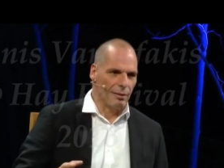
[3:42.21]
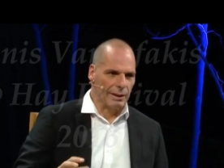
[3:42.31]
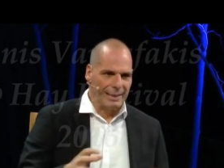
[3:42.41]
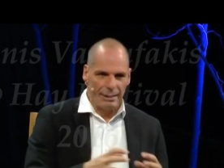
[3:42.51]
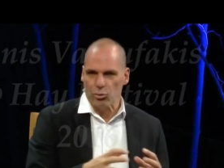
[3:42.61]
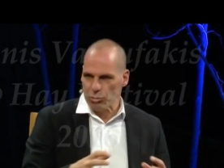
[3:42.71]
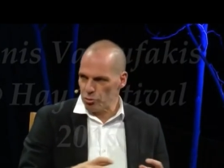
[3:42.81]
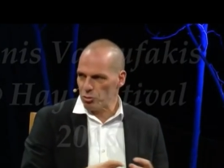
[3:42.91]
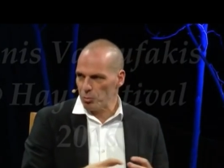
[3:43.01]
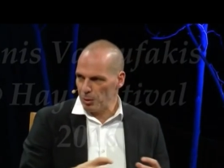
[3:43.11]
the
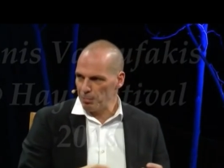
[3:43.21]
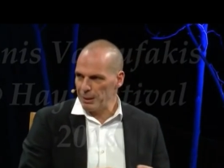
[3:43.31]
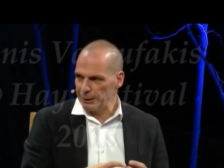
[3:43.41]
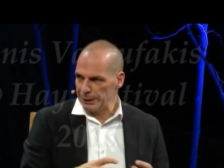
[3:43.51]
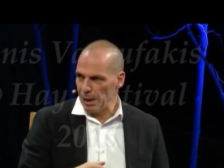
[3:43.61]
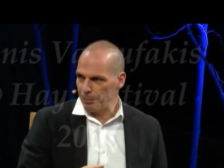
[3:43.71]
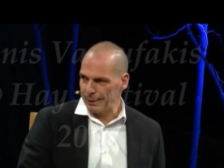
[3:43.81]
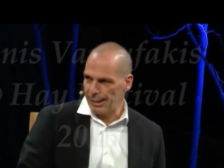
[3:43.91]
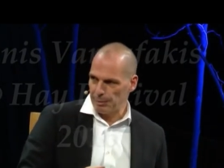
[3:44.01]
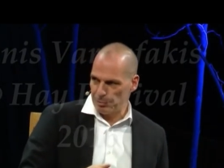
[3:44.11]
tensions were building up
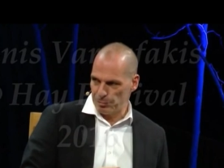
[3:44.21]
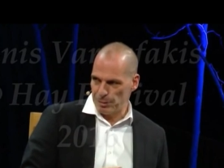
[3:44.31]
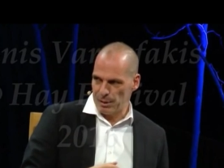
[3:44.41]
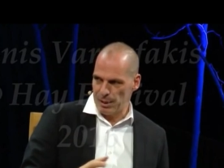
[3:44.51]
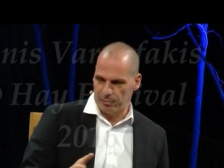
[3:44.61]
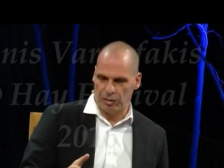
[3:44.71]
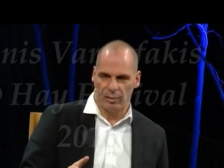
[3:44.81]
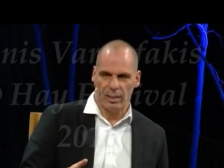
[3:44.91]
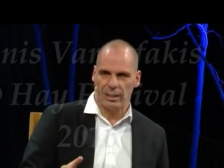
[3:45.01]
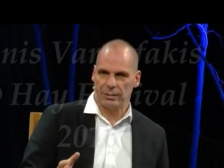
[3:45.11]
again between the left and
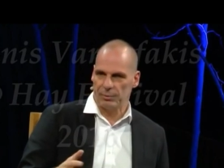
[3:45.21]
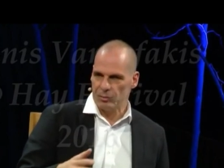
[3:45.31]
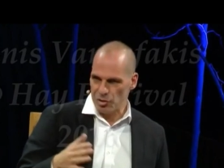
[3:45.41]
the right,